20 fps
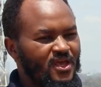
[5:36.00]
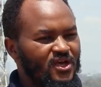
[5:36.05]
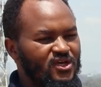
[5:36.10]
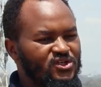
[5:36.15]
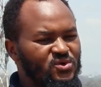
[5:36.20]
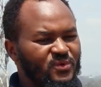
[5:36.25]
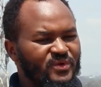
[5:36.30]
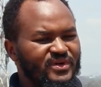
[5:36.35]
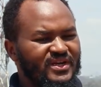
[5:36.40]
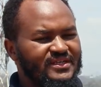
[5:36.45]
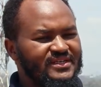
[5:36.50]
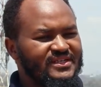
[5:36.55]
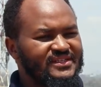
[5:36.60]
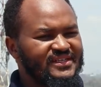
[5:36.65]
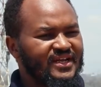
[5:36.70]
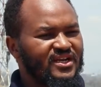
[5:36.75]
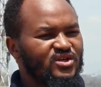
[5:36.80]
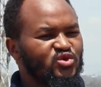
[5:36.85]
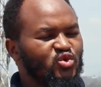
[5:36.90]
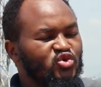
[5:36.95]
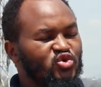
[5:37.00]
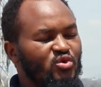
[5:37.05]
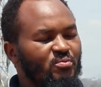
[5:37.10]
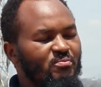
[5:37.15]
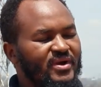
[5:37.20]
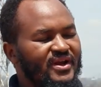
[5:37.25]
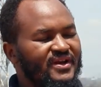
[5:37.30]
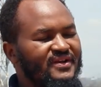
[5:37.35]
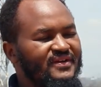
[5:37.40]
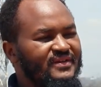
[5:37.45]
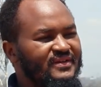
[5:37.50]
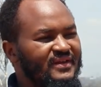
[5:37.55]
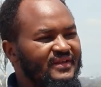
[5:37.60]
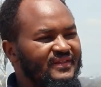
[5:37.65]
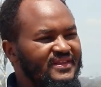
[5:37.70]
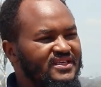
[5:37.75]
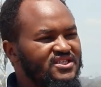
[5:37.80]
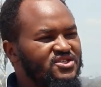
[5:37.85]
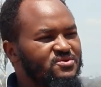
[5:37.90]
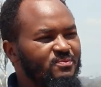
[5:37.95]
So we decided to automate
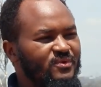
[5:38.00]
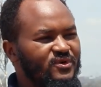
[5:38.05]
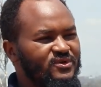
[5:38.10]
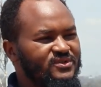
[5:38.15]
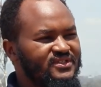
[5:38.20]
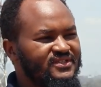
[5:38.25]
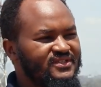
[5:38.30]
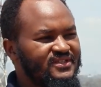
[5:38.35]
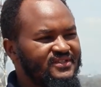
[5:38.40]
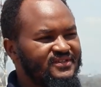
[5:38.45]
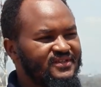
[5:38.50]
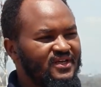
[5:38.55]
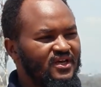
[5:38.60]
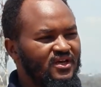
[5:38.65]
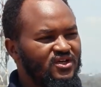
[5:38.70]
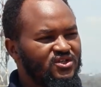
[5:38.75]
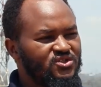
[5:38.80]
these processes.